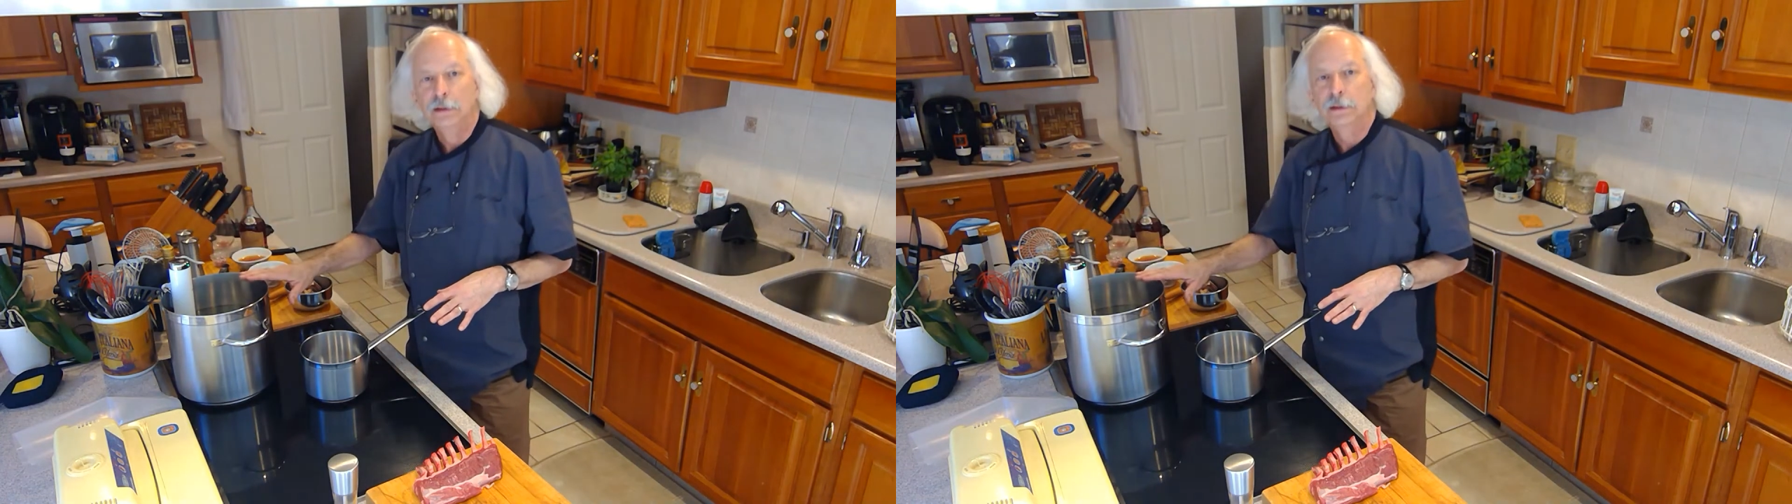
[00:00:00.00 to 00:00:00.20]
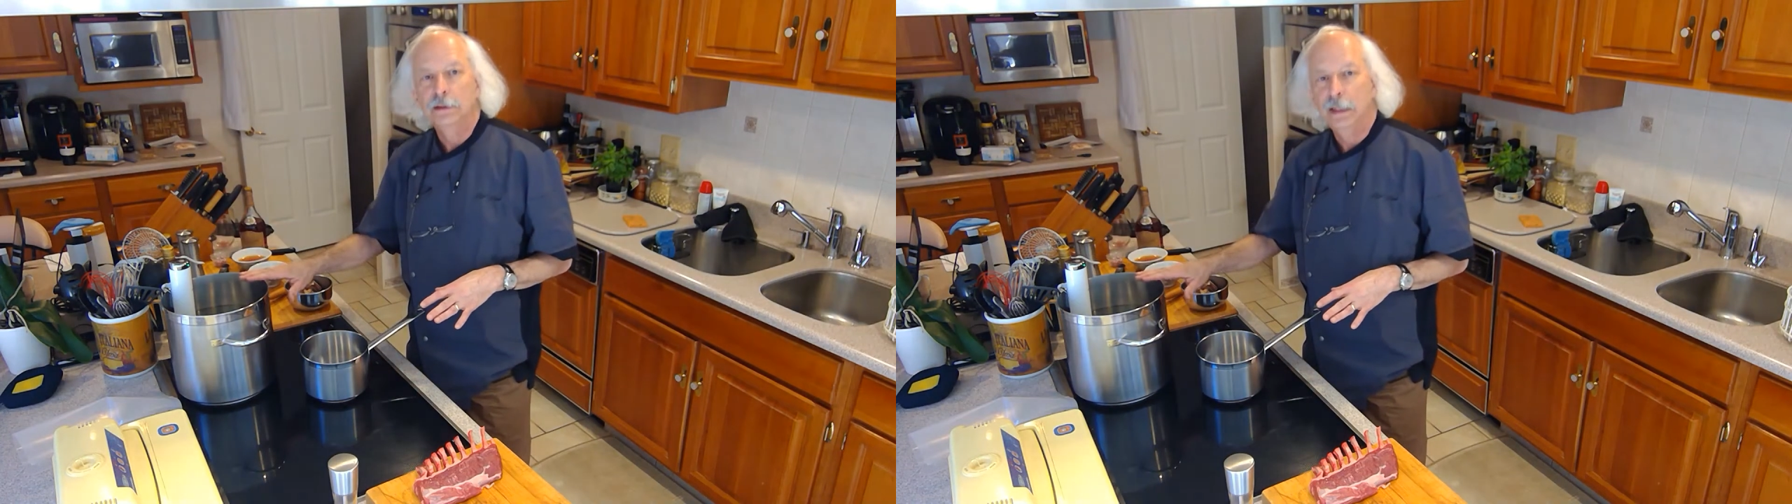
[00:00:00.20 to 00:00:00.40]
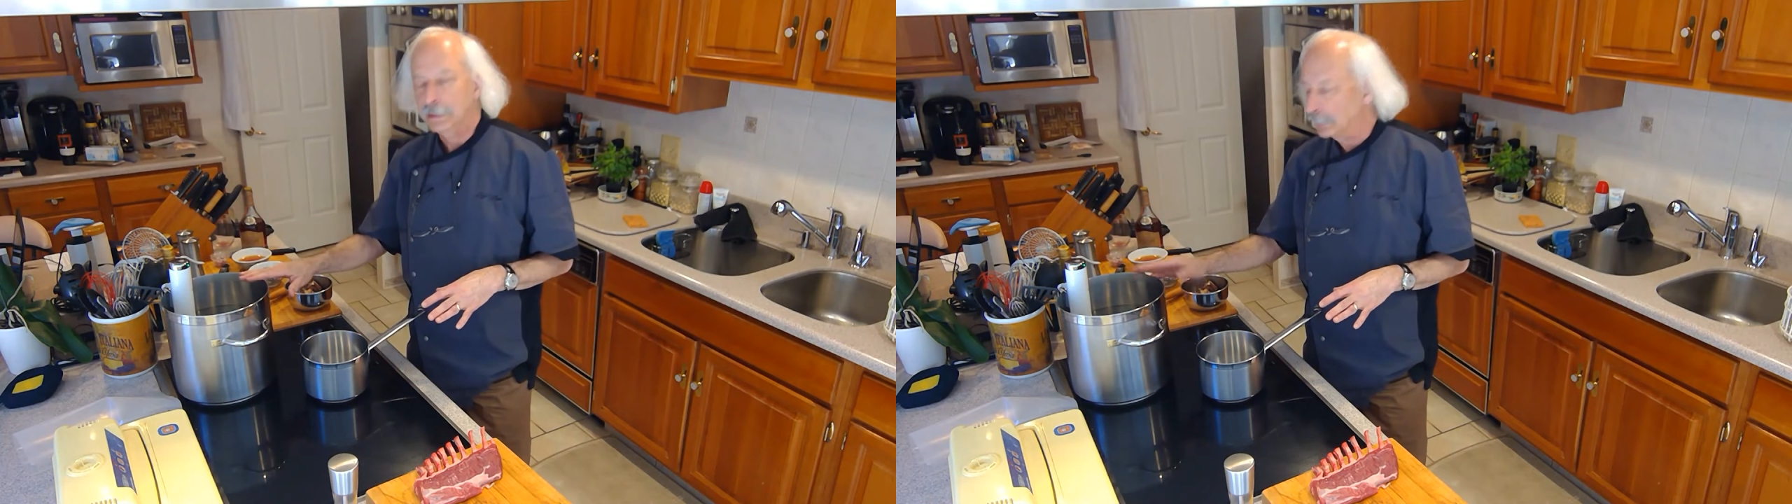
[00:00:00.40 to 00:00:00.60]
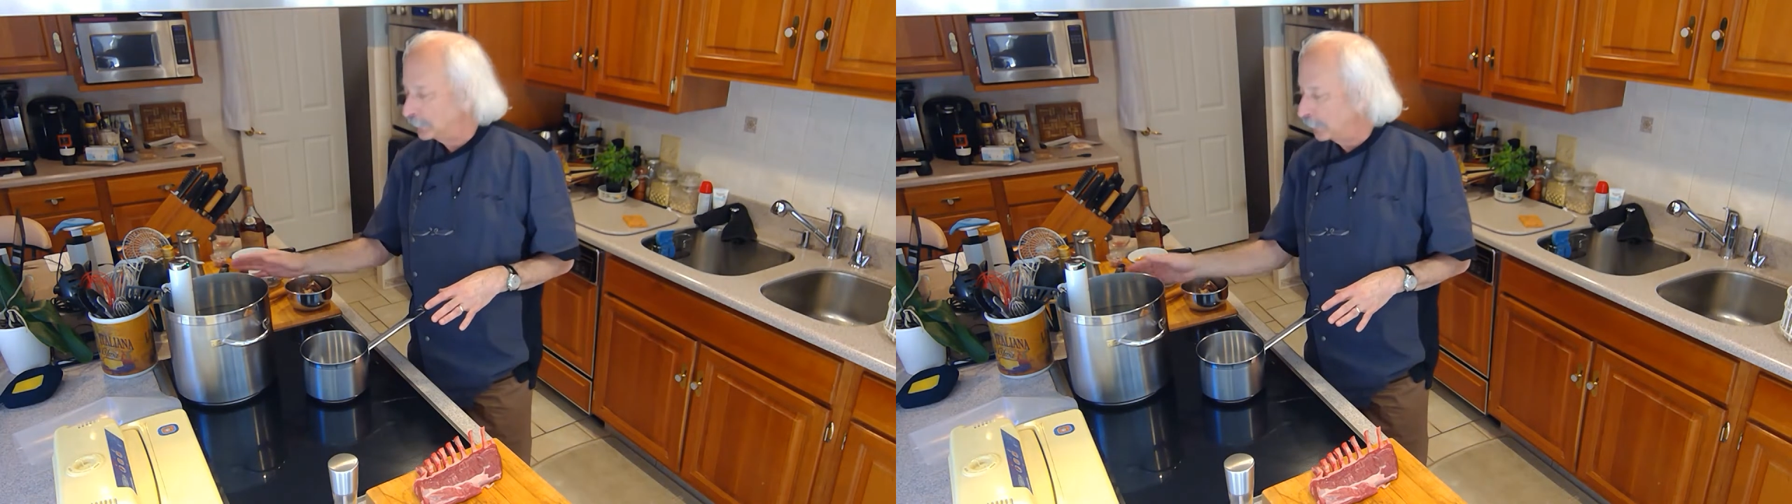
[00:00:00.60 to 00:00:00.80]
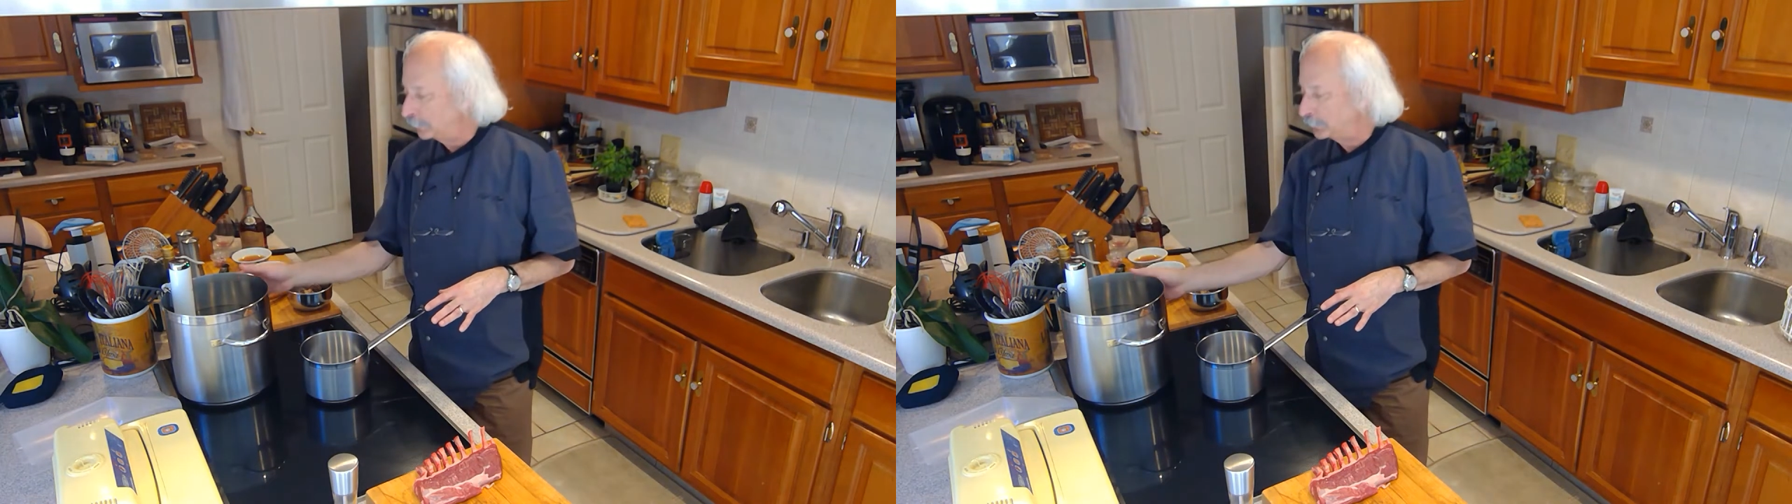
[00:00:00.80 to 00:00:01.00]
to take the
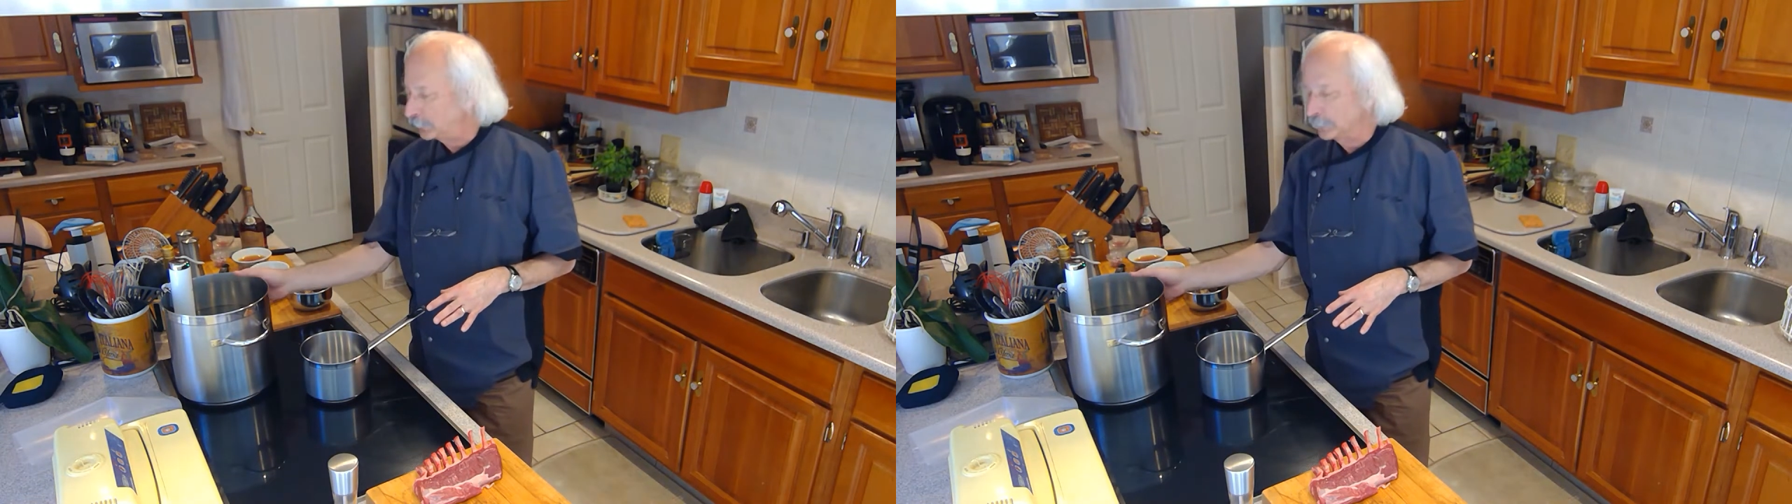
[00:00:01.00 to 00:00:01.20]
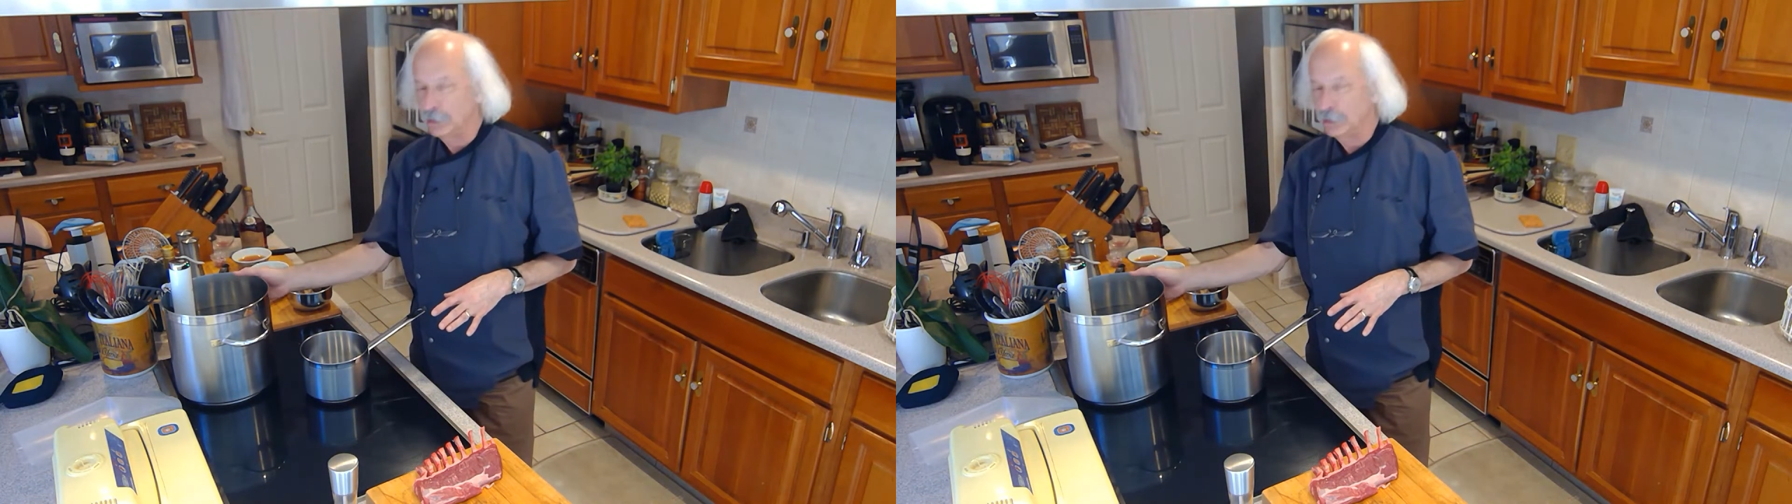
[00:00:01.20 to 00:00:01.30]
temperature